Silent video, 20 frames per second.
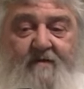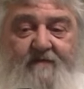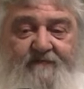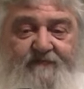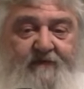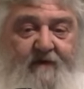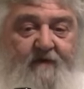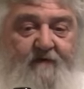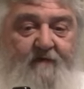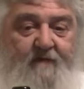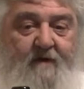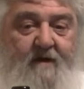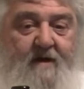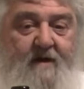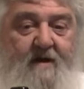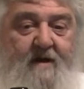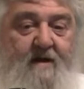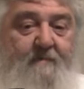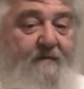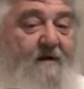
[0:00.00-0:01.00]
So,
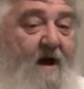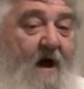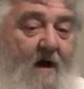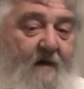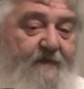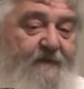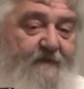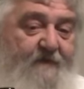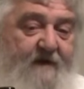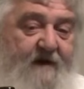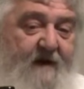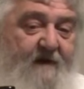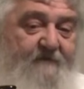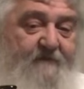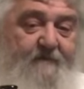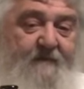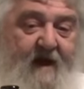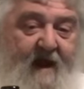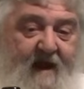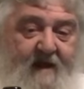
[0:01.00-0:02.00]
but all three of
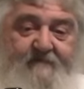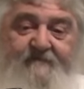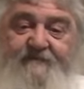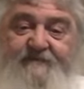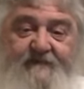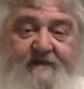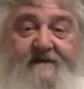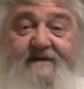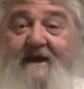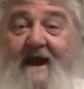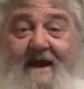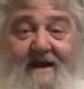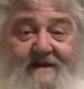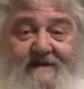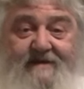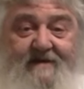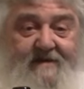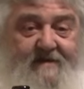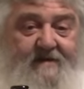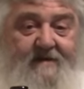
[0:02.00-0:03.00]
them have the
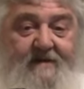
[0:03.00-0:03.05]
date,